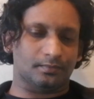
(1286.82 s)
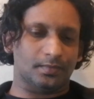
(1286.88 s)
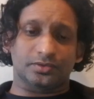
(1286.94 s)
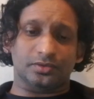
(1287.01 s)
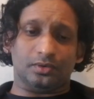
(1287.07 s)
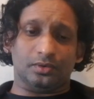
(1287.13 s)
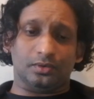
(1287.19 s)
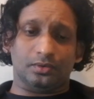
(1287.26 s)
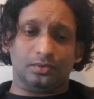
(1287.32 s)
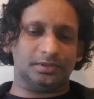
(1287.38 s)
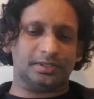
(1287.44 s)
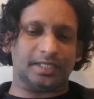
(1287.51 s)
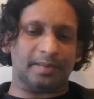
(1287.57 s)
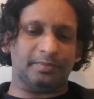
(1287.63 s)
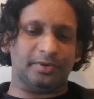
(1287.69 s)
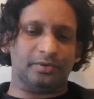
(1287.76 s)
So, this
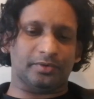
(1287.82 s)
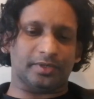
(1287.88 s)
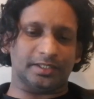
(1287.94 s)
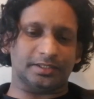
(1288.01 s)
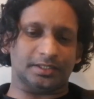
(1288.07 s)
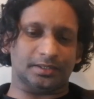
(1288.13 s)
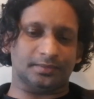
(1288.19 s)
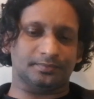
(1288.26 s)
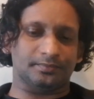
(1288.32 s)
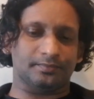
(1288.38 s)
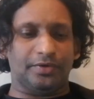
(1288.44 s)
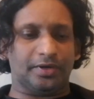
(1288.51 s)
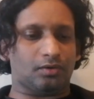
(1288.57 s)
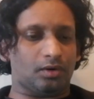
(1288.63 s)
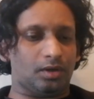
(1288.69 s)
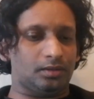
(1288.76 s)
time duration
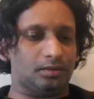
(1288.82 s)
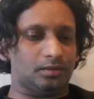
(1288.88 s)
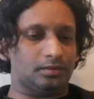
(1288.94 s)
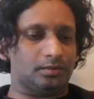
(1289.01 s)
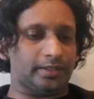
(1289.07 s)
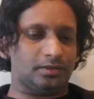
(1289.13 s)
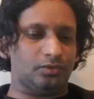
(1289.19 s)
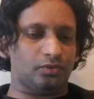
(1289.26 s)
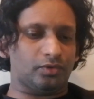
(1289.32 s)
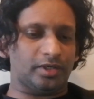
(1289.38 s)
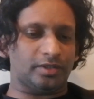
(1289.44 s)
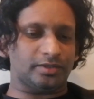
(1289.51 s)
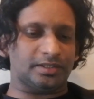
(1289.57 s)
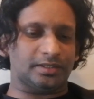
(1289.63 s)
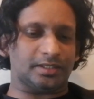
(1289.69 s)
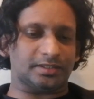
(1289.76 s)
we call
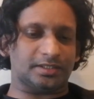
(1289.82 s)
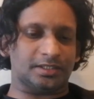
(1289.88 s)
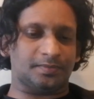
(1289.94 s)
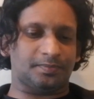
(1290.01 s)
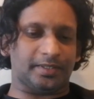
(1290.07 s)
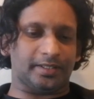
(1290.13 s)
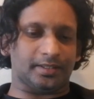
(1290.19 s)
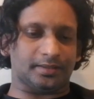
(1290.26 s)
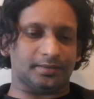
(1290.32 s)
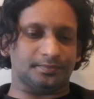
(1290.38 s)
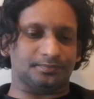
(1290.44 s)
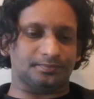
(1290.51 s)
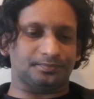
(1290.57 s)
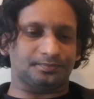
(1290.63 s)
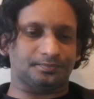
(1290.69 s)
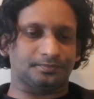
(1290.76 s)
nucleosynthesis period.
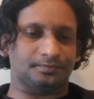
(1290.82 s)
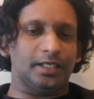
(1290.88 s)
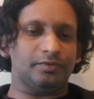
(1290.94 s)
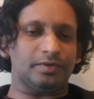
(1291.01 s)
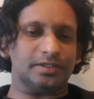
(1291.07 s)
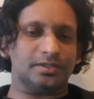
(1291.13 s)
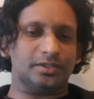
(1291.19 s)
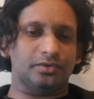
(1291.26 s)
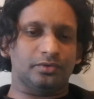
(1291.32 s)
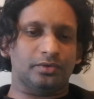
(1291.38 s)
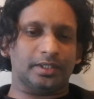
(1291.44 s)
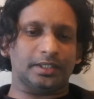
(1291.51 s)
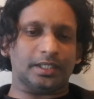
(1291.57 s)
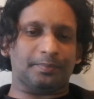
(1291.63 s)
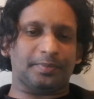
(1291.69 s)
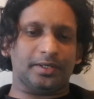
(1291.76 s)
It was
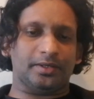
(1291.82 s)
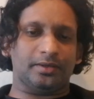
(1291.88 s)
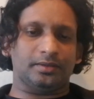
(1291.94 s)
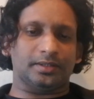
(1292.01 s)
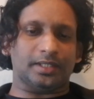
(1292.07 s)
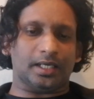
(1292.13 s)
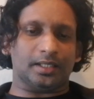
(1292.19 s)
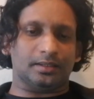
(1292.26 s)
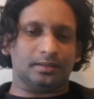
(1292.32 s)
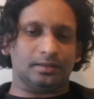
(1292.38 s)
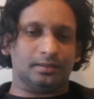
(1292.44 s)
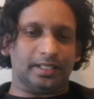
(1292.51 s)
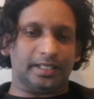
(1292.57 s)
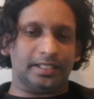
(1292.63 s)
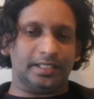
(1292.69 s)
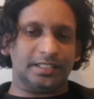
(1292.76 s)
during the period that
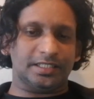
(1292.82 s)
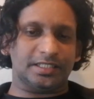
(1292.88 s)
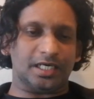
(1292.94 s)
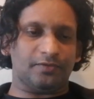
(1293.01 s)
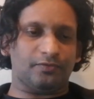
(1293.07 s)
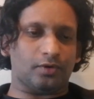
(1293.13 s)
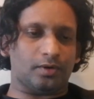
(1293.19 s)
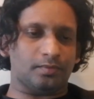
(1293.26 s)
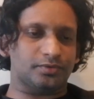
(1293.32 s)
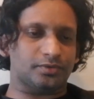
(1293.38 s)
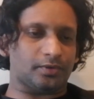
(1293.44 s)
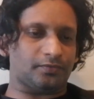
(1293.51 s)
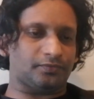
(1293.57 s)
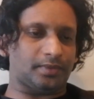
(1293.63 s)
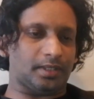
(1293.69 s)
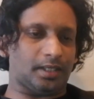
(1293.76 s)
the initial forms
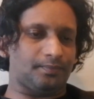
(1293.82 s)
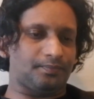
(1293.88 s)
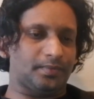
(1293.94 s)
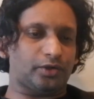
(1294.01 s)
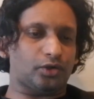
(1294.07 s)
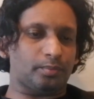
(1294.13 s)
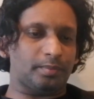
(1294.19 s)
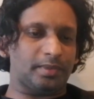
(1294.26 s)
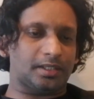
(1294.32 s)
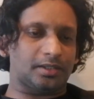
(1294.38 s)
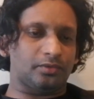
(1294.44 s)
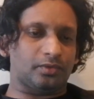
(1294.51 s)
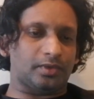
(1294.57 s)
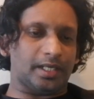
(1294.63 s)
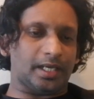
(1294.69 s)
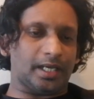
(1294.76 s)
of the atomic
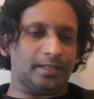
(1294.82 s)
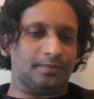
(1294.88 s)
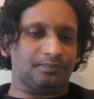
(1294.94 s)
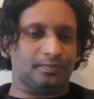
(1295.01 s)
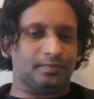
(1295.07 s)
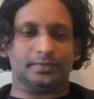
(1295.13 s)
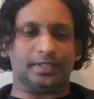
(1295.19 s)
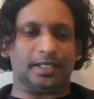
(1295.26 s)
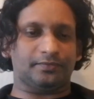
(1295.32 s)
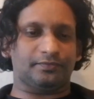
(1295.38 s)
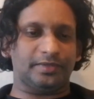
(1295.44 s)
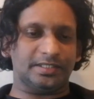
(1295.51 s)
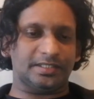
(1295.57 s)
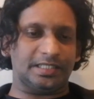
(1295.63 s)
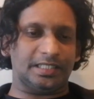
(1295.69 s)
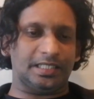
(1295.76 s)
nuclei that
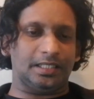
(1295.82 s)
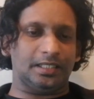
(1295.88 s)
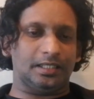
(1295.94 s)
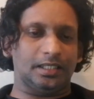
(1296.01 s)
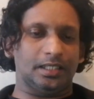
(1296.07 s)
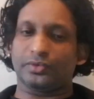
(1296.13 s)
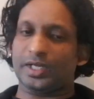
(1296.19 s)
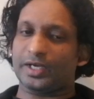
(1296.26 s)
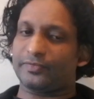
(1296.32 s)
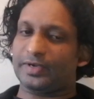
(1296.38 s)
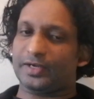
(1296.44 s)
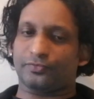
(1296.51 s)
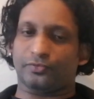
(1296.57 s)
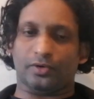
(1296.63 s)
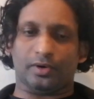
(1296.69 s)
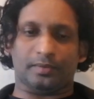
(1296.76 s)
we see today
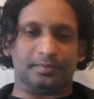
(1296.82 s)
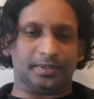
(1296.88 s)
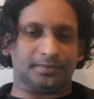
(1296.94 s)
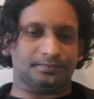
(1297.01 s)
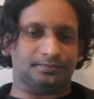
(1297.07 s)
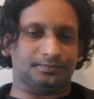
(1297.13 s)
were formed.